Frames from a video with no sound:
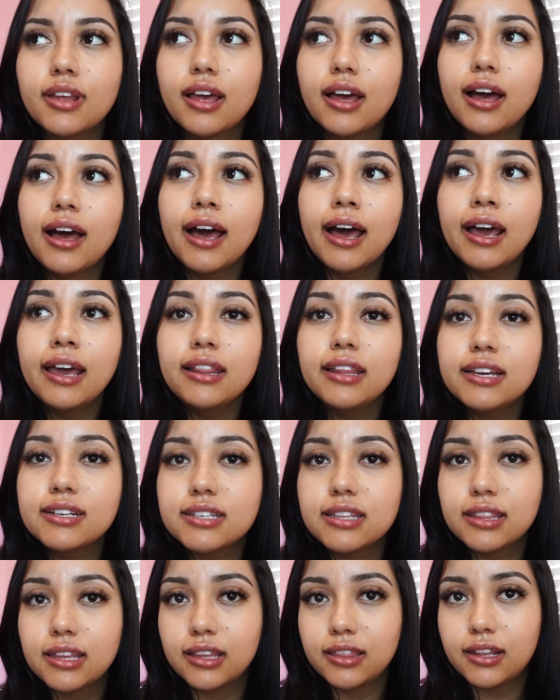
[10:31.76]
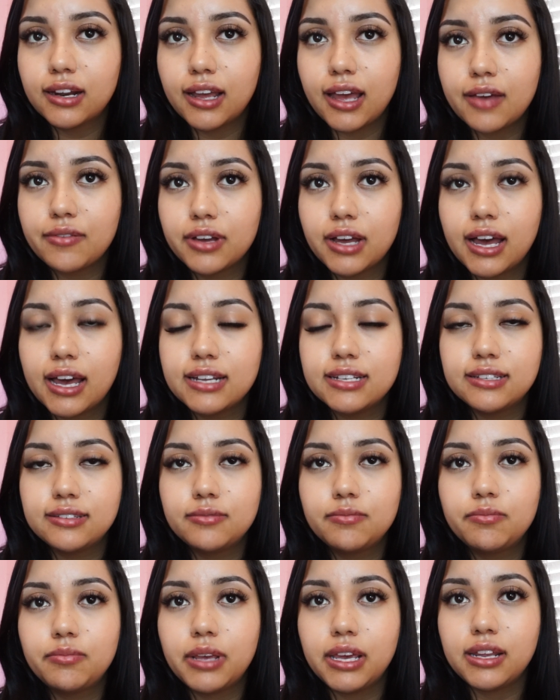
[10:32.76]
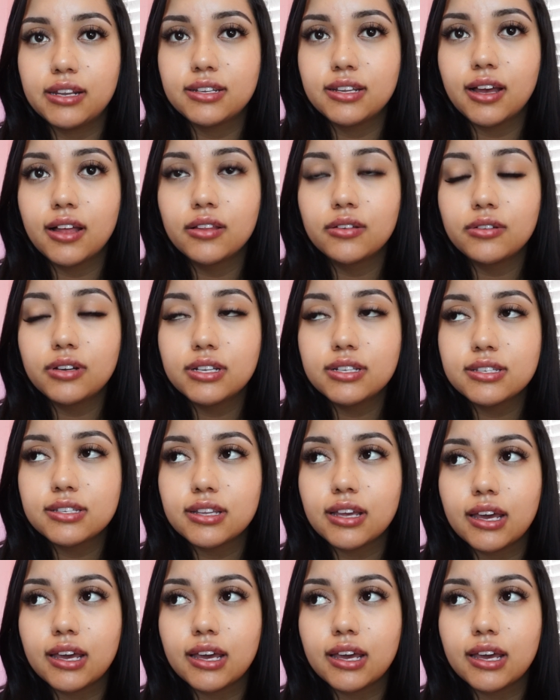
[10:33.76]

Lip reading: I like to think that I have a high pain tolerance.